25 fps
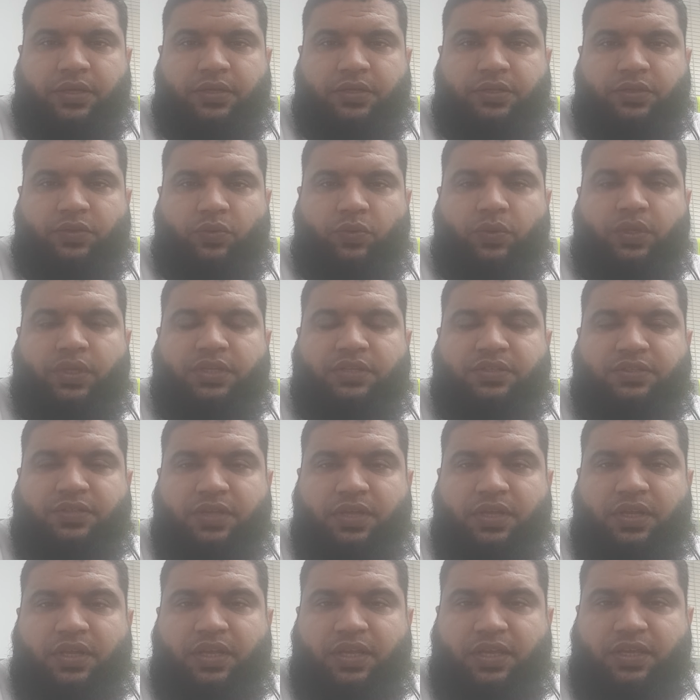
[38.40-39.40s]
One is
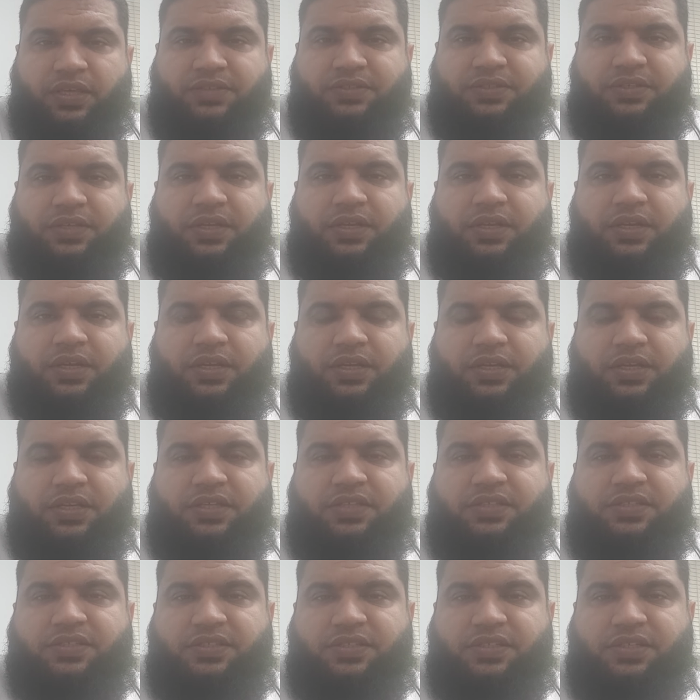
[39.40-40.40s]
called ASR,
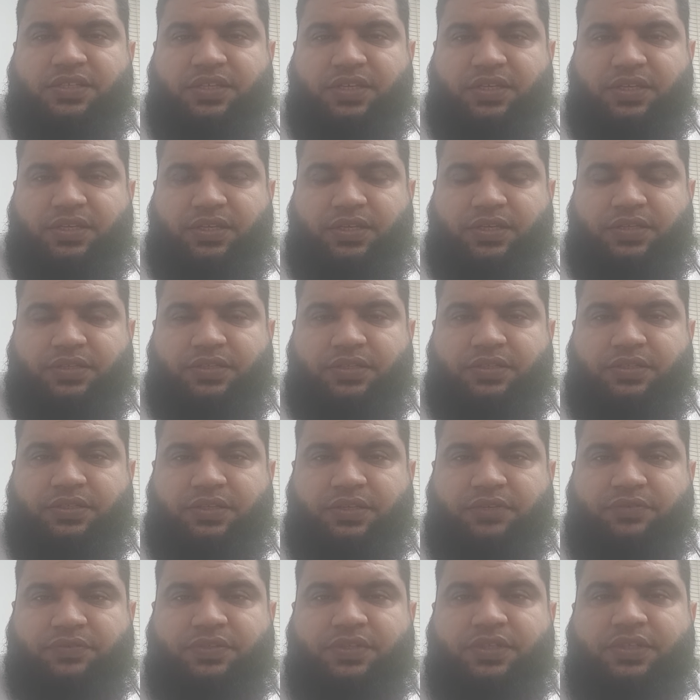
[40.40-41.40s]
alkali silica reaction.
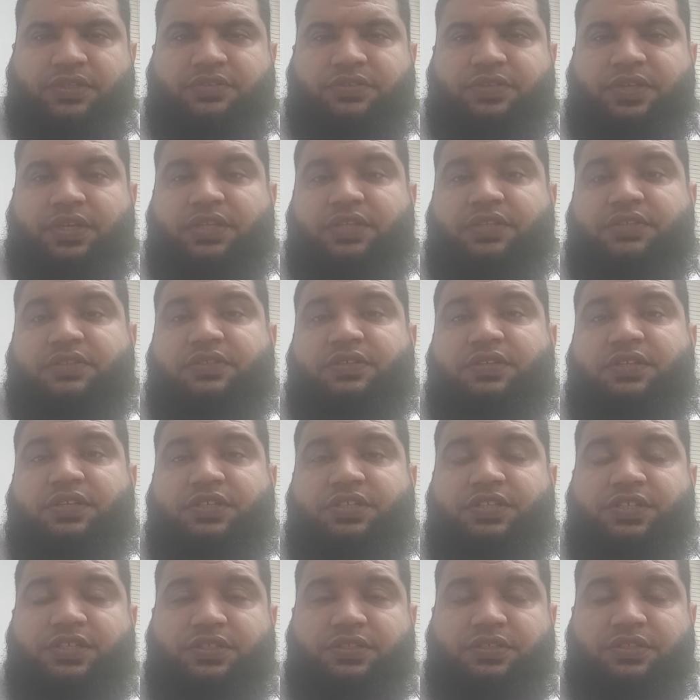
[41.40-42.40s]
If there is any
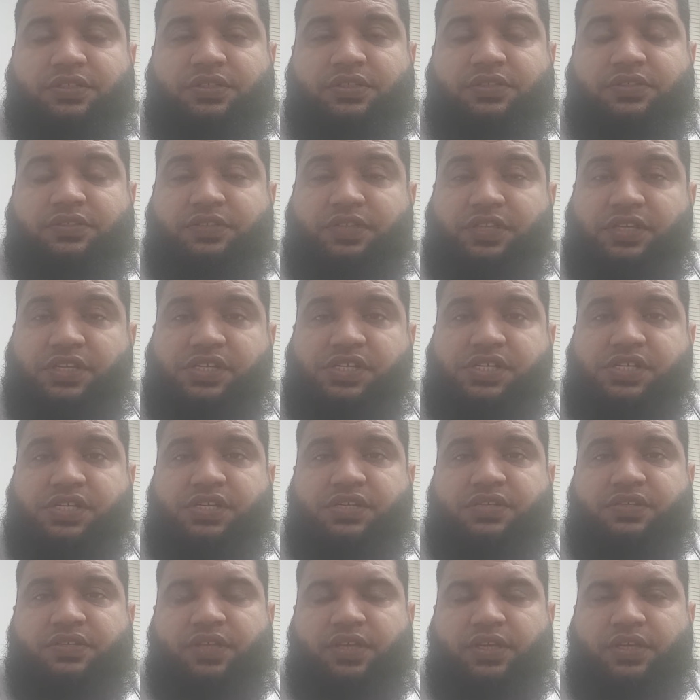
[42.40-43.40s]

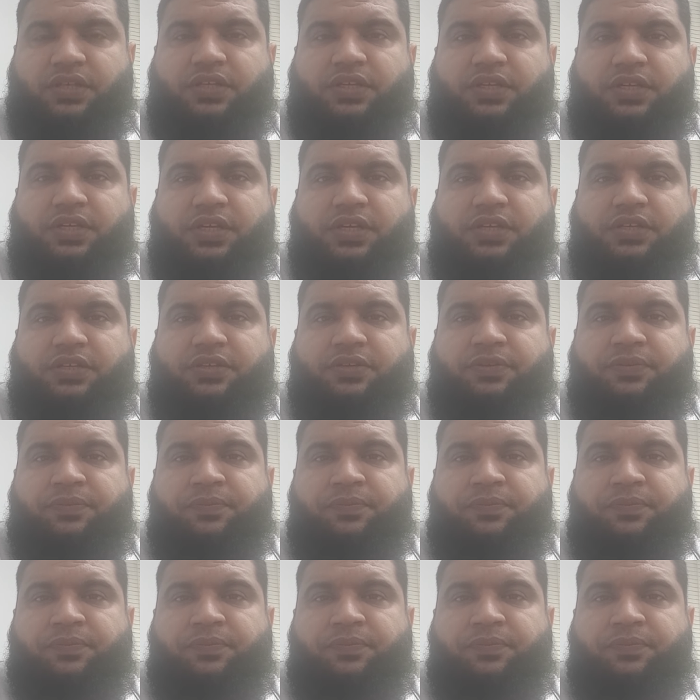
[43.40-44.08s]
siliceous aggregate,